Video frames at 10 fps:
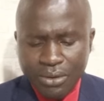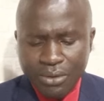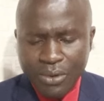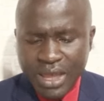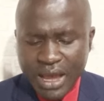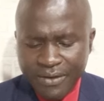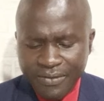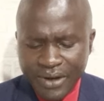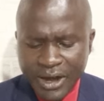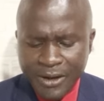We have
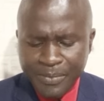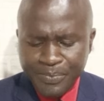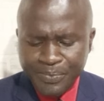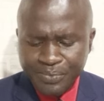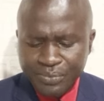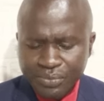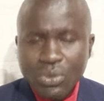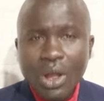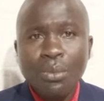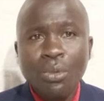
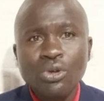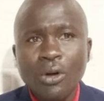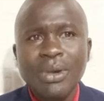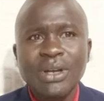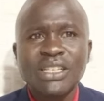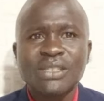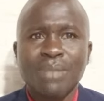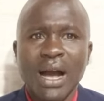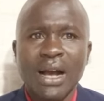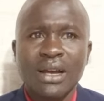Murkomen is
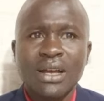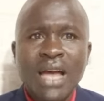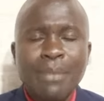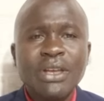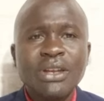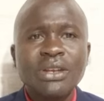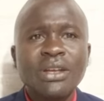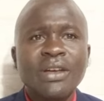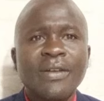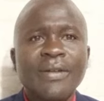back. I
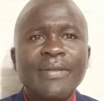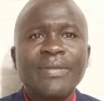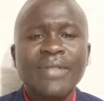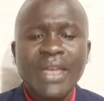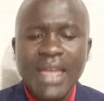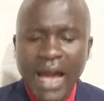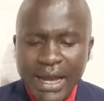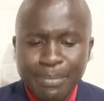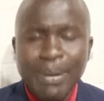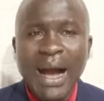mean, they
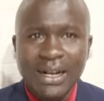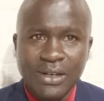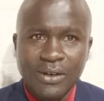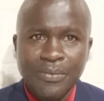are back.